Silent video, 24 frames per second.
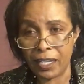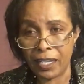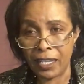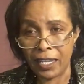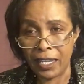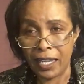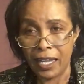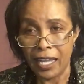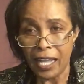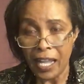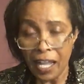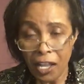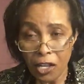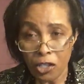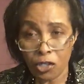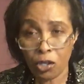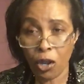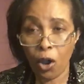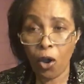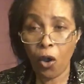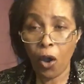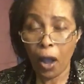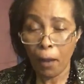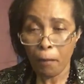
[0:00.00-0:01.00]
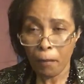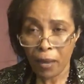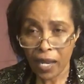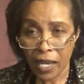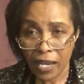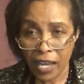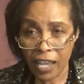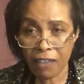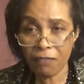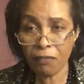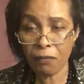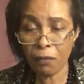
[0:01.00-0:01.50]
So, believe
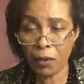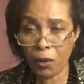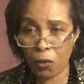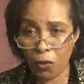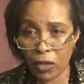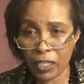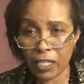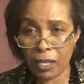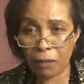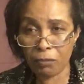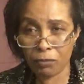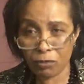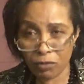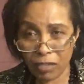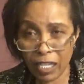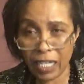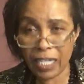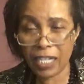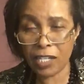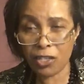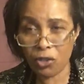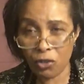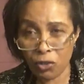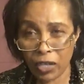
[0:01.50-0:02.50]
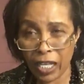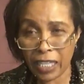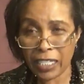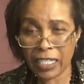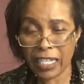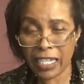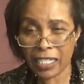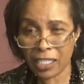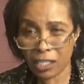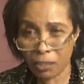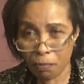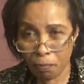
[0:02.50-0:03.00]
me what I'm telling you, that there's
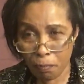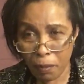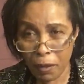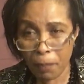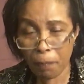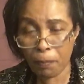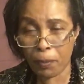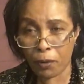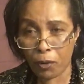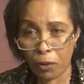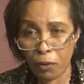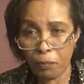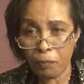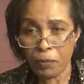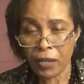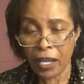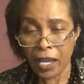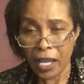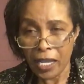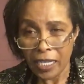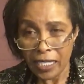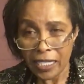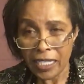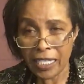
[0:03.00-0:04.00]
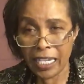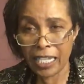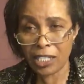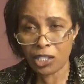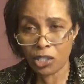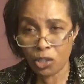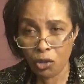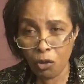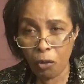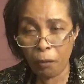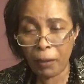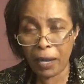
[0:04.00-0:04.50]
people, there's
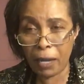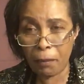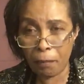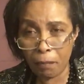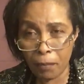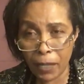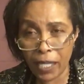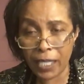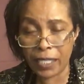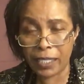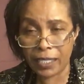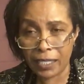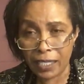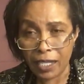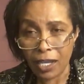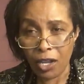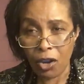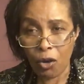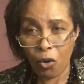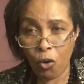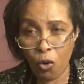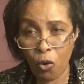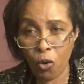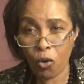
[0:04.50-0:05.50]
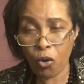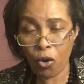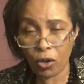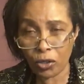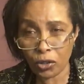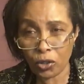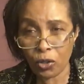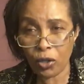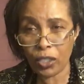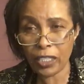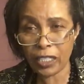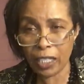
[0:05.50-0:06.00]
human being who control
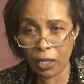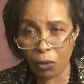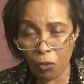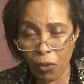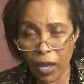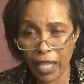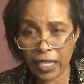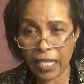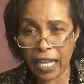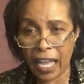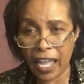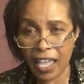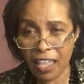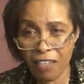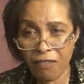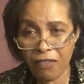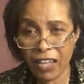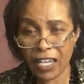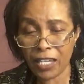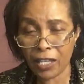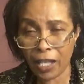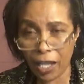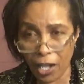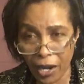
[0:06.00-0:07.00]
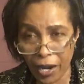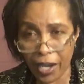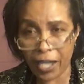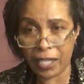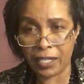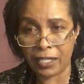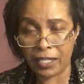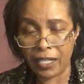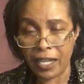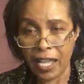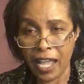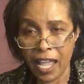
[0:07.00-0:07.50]
the weather, even the rain.
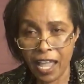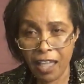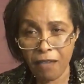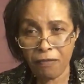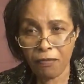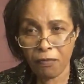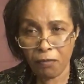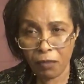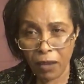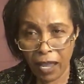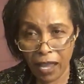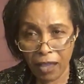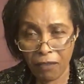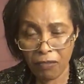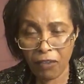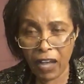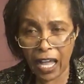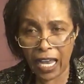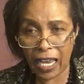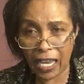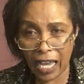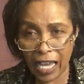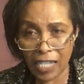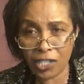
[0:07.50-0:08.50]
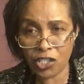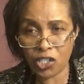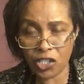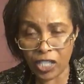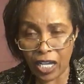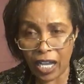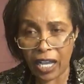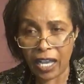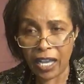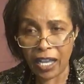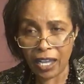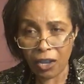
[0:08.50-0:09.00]
If, if Elijah
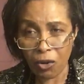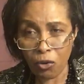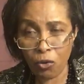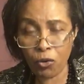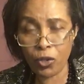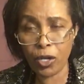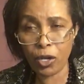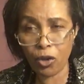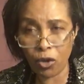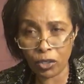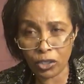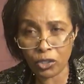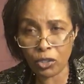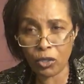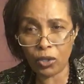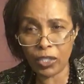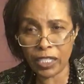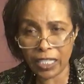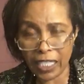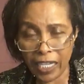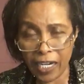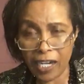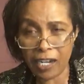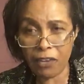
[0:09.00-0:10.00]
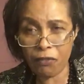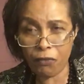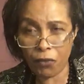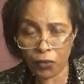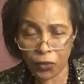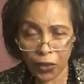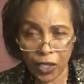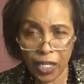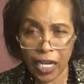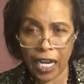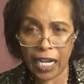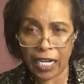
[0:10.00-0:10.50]
could control the rain for three
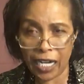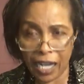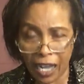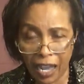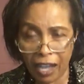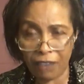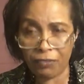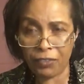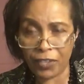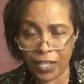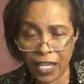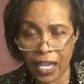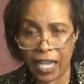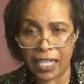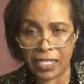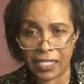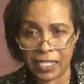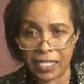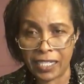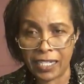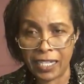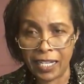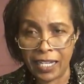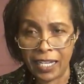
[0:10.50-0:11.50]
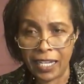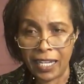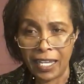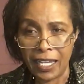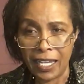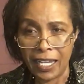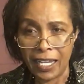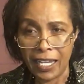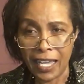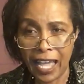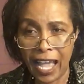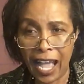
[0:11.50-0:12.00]
and a half years.
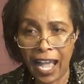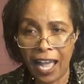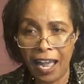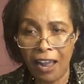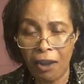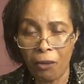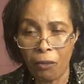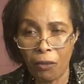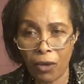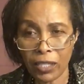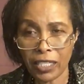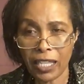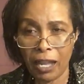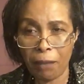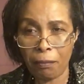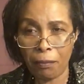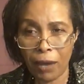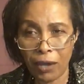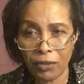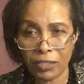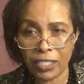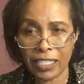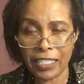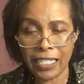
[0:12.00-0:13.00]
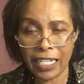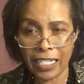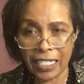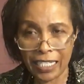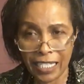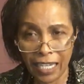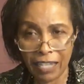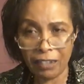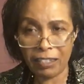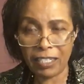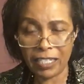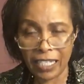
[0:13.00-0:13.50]
Yeah. What about the, de
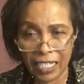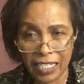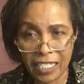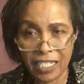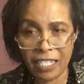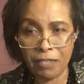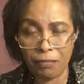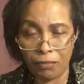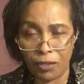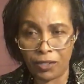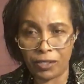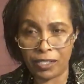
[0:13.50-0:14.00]
the demons?